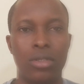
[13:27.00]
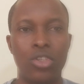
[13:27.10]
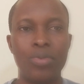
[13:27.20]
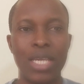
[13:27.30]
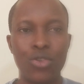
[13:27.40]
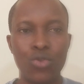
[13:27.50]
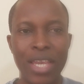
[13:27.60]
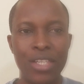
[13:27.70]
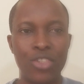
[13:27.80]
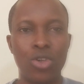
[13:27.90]
Sometimes you
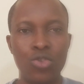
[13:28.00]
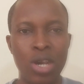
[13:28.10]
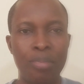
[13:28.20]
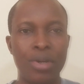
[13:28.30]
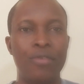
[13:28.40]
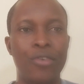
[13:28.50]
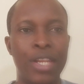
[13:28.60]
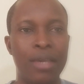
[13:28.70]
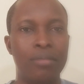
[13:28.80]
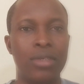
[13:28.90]
are in the church, you are praying for
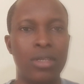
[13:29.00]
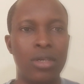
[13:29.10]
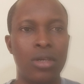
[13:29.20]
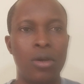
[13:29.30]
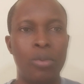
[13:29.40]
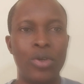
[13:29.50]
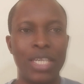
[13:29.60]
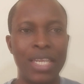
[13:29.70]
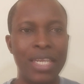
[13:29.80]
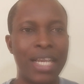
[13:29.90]
them.
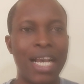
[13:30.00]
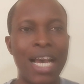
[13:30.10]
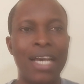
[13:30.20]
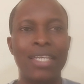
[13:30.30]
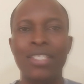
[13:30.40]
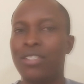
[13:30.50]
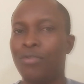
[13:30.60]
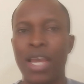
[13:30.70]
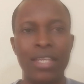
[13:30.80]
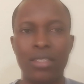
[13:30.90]
But in the car, is
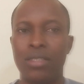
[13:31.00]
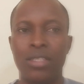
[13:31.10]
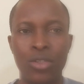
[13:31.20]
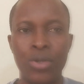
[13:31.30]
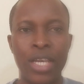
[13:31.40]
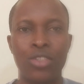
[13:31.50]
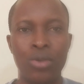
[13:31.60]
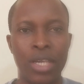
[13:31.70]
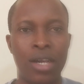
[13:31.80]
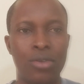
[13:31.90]
fight till you get
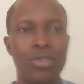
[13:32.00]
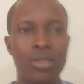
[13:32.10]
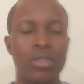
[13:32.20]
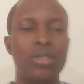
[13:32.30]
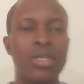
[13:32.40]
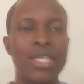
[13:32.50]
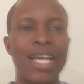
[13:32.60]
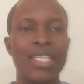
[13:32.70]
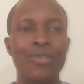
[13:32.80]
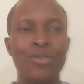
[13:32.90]
to the house. They
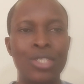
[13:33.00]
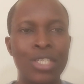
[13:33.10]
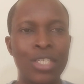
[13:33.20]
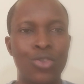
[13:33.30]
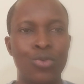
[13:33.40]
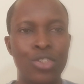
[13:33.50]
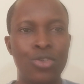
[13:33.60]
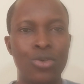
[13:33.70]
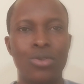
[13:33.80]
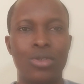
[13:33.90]
can't even gist
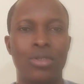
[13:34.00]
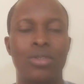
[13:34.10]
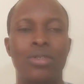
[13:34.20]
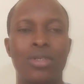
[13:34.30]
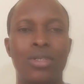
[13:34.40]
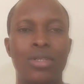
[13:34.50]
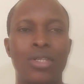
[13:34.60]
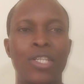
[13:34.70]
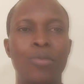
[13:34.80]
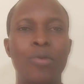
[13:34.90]
with you.
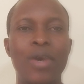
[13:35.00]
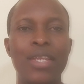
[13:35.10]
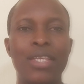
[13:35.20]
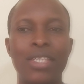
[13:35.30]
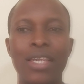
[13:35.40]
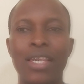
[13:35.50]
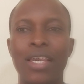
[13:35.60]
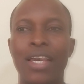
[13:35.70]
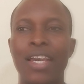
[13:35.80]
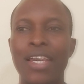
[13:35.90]
The moment they say,
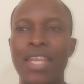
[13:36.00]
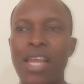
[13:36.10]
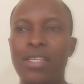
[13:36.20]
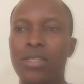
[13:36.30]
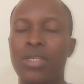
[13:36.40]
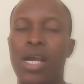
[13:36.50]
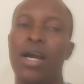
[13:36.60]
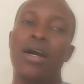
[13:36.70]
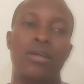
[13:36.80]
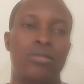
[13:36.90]
hey, daddy,
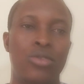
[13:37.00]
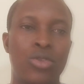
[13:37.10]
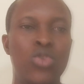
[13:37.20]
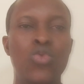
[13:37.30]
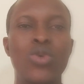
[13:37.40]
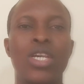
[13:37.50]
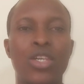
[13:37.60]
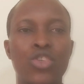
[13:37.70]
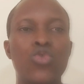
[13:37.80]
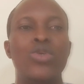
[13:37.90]
you
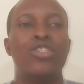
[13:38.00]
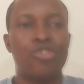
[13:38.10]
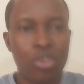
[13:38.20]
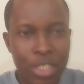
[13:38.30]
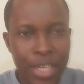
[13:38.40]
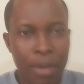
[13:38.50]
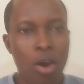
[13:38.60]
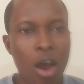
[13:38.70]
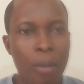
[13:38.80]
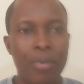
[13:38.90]
will shut them
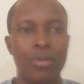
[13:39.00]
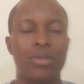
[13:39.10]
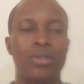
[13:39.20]
up.